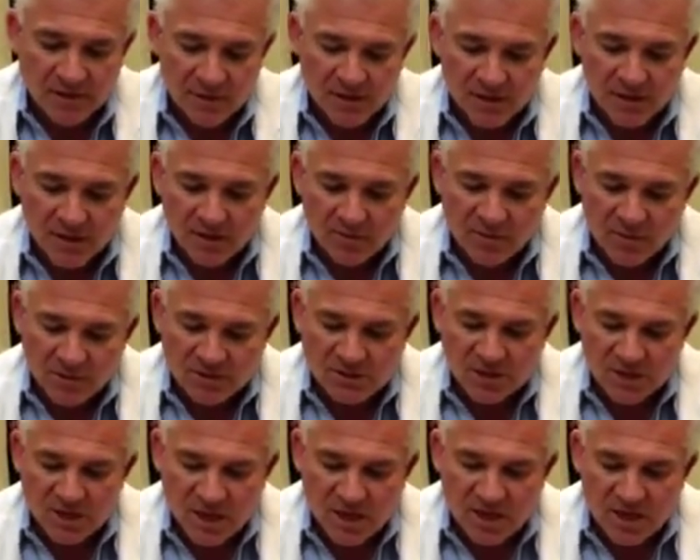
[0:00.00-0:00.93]
And once
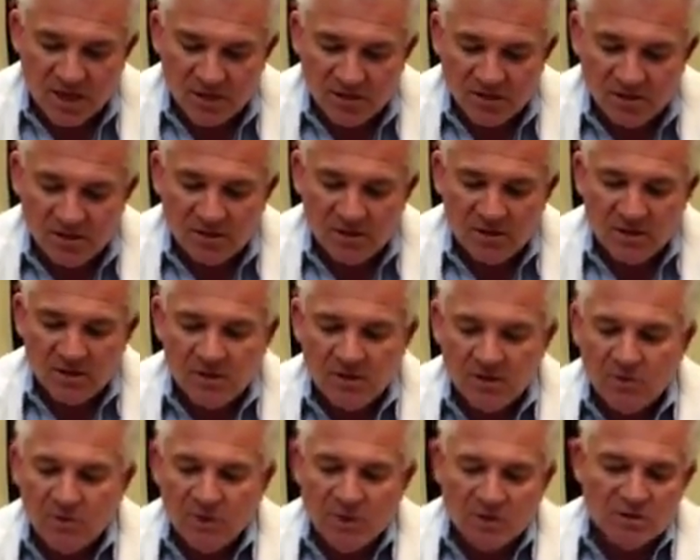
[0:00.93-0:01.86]
again,
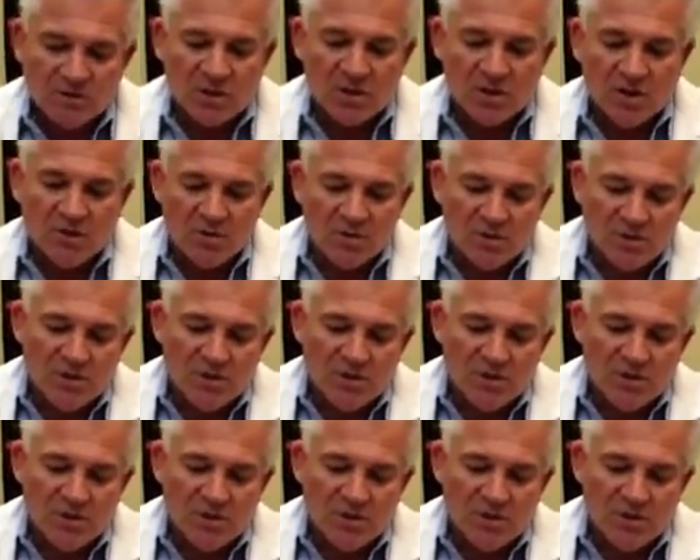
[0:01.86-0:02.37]
we usually go with